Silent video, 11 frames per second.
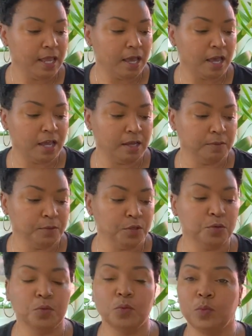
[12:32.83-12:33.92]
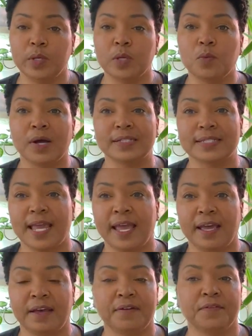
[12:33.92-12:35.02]
um, you will want to
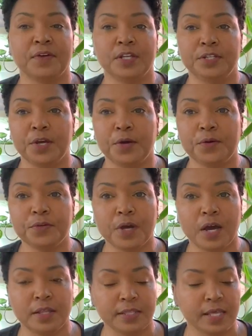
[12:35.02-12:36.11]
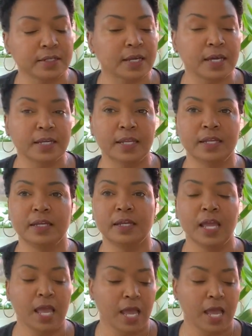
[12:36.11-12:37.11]
have a node on that cutting.